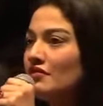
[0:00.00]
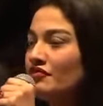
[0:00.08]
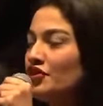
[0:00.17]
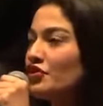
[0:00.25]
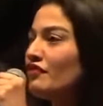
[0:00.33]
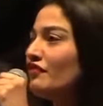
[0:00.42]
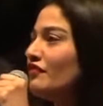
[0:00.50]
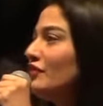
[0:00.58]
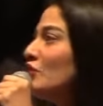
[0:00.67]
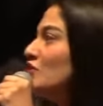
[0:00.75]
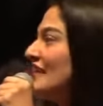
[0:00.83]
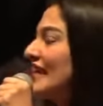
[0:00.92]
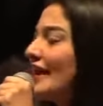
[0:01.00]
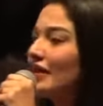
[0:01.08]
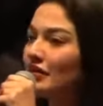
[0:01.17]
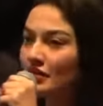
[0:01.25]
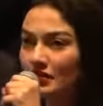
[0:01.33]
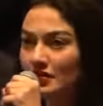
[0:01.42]
fear of losing
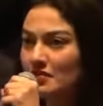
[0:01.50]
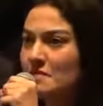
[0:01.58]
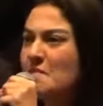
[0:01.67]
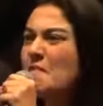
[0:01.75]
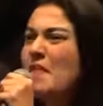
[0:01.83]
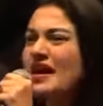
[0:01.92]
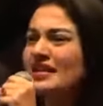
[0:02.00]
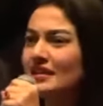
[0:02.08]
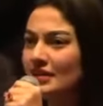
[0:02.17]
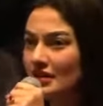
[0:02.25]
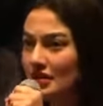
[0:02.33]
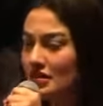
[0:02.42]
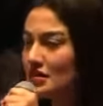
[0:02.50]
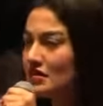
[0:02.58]
health, money.